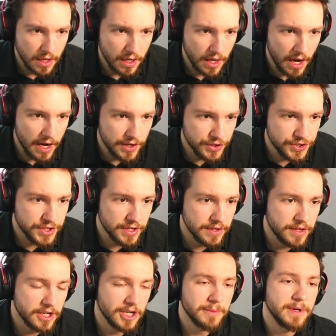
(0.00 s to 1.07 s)
I just didn't
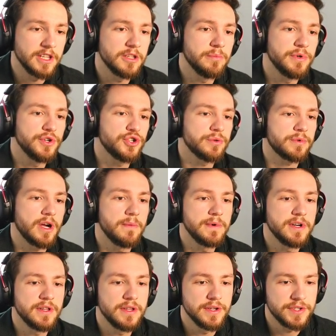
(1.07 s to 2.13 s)
think about the bishop coming
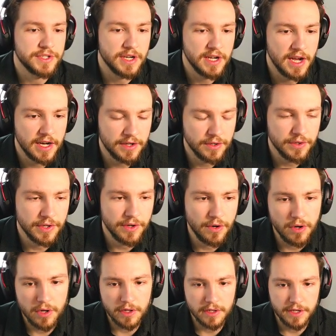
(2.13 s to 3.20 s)
to this diagonal at
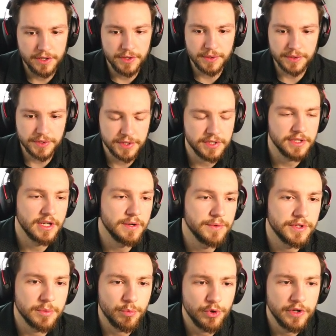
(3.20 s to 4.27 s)
all, and you could see that with
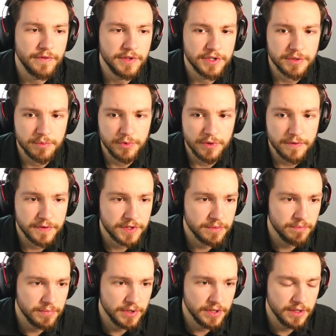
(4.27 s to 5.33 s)
the previous moves,
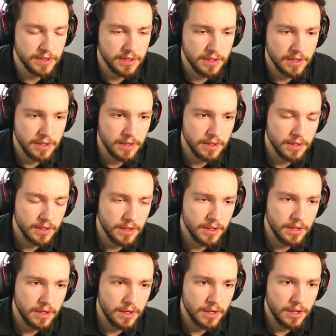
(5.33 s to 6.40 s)
but...
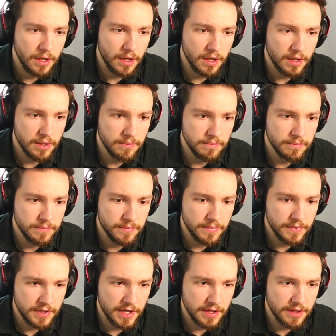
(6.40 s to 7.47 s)

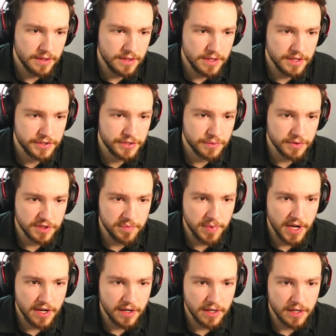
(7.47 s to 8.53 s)
yeah, this was
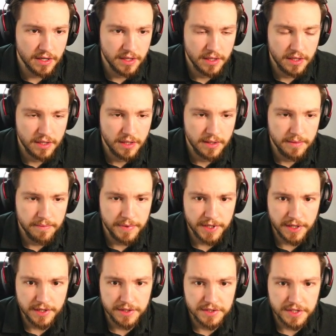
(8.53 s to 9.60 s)
better,
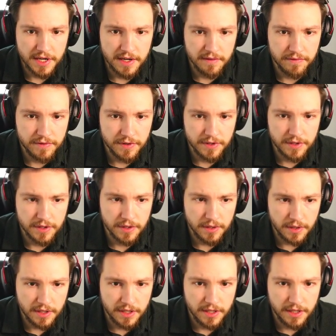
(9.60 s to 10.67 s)
because after
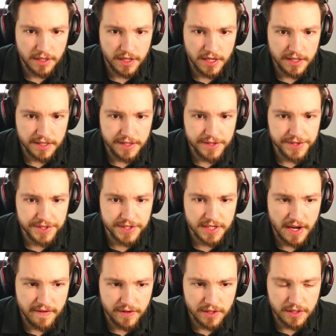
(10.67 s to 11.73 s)
king
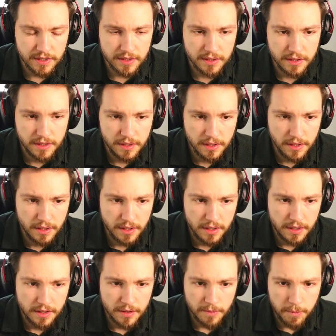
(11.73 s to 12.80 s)
e7,
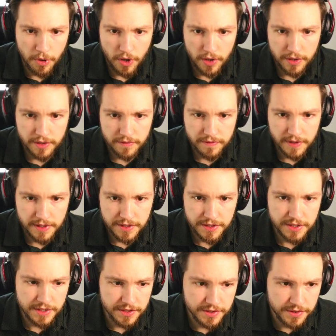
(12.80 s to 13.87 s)
pawn defends
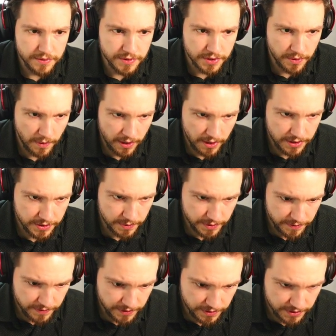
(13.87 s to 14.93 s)
these two squares, which
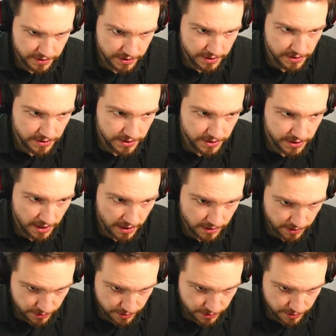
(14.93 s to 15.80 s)
feels insanely